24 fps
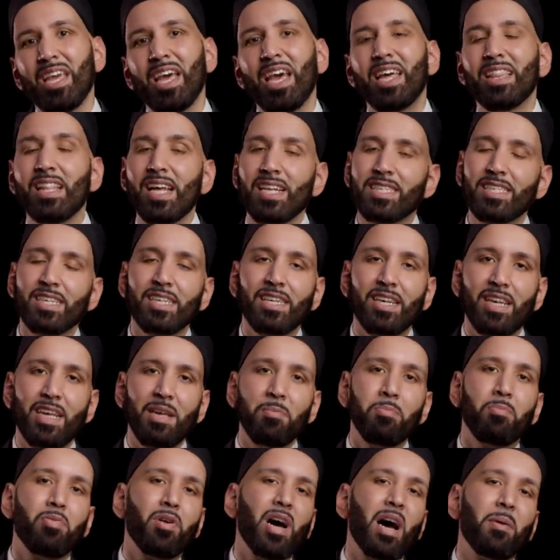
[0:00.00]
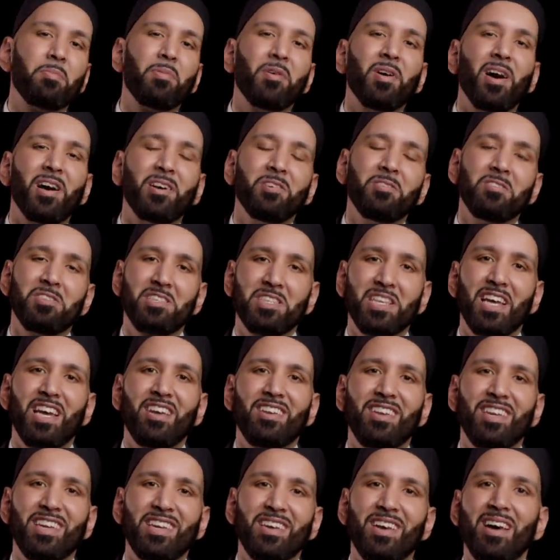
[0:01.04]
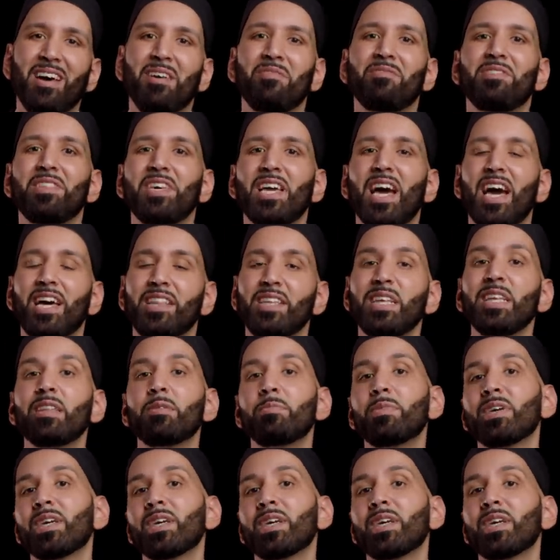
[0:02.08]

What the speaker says: And that's an improper understanding of the hadith,